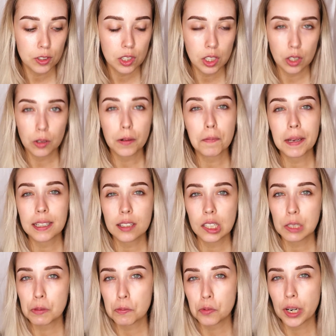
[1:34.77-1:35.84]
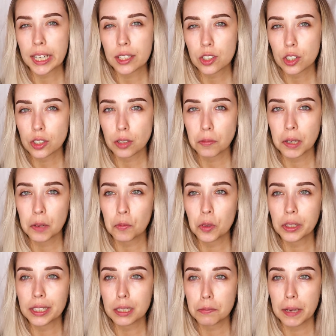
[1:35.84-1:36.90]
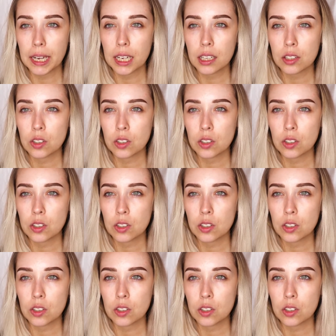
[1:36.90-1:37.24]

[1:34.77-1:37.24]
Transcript: so it makes it a little bit pricier than what I'm willing to pay.